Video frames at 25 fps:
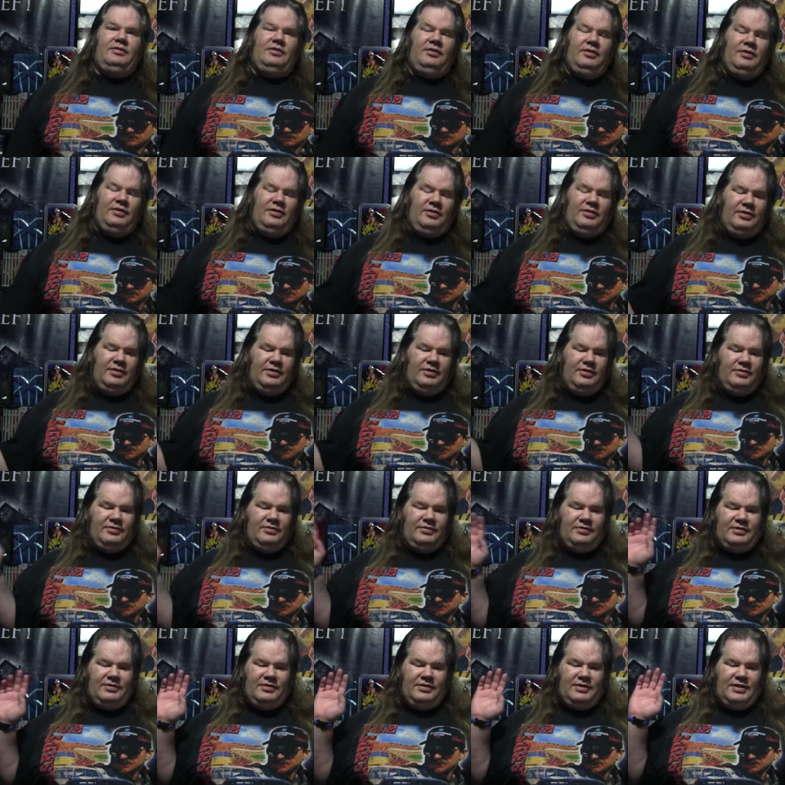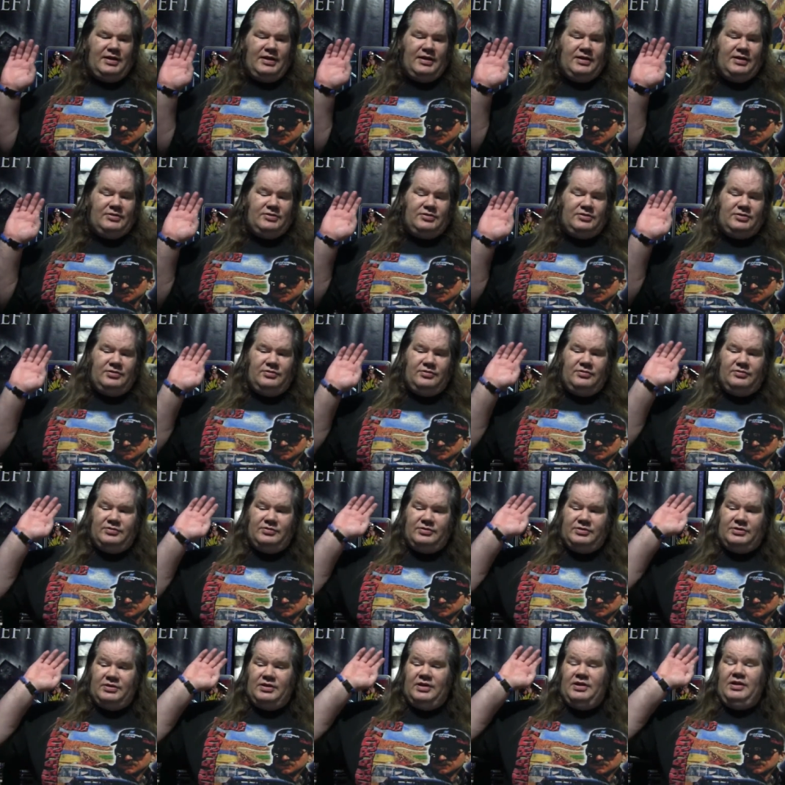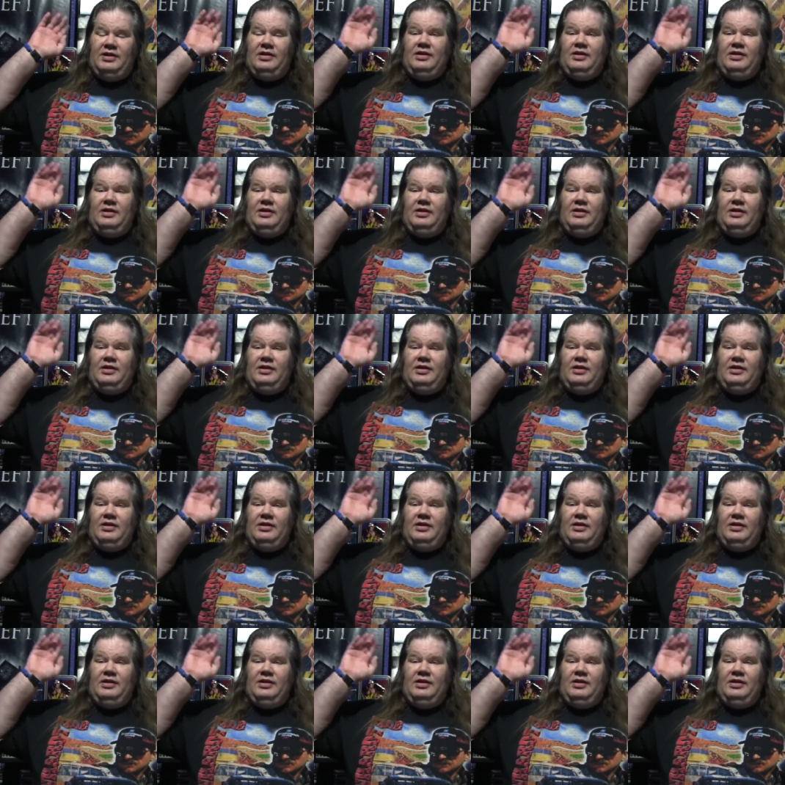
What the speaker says: You got to choose